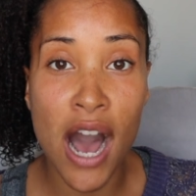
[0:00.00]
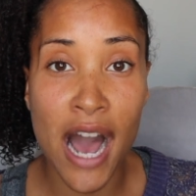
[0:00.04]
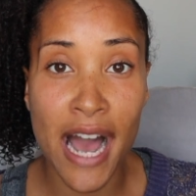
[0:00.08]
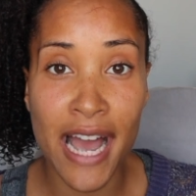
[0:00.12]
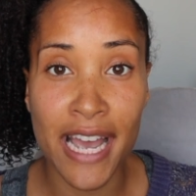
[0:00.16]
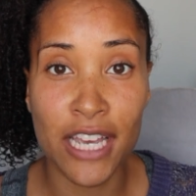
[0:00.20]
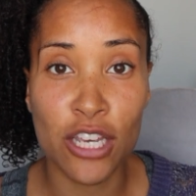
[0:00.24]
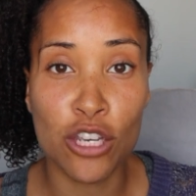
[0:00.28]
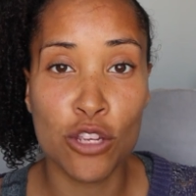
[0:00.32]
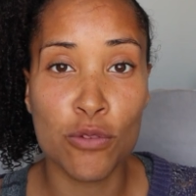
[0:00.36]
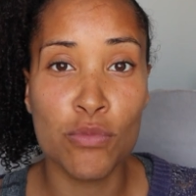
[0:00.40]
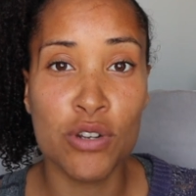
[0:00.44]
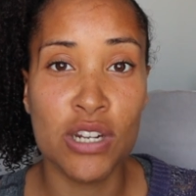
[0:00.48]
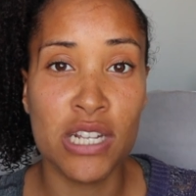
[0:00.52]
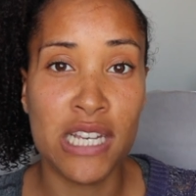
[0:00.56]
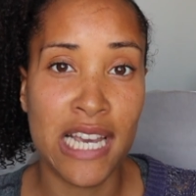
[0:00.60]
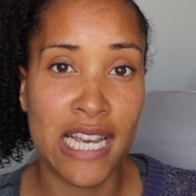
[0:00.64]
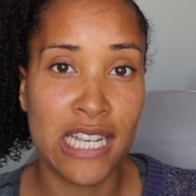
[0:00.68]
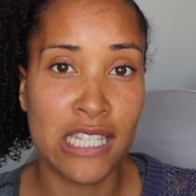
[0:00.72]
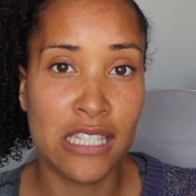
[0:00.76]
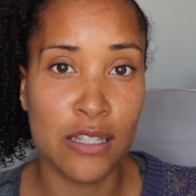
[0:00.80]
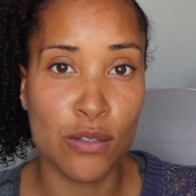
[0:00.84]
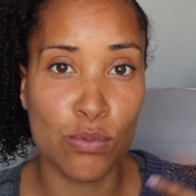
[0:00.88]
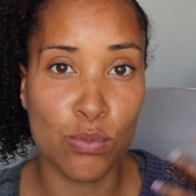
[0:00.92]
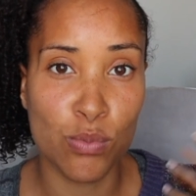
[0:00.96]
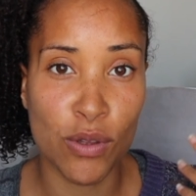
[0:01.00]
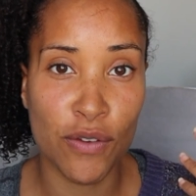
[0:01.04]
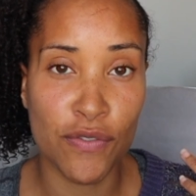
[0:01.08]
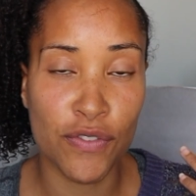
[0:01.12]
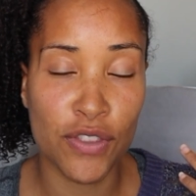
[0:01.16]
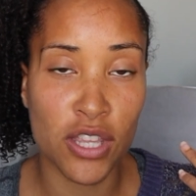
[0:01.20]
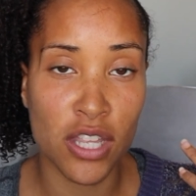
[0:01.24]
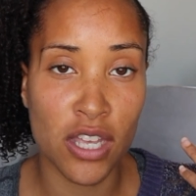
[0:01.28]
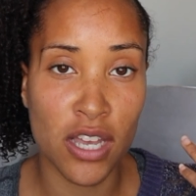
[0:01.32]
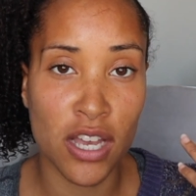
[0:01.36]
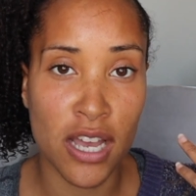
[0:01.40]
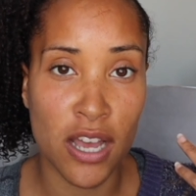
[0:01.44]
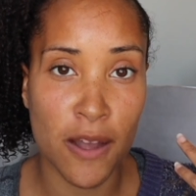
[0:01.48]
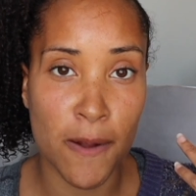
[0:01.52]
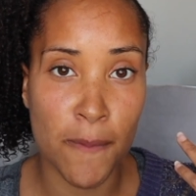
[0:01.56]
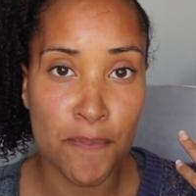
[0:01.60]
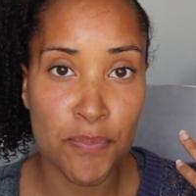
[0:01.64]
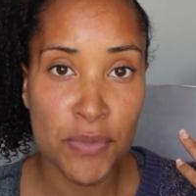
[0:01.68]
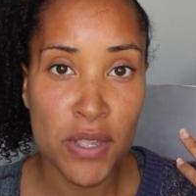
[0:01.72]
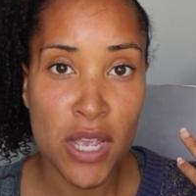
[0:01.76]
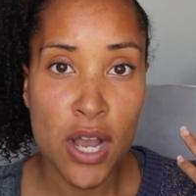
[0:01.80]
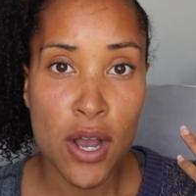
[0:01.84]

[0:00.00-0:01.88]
I communicated with the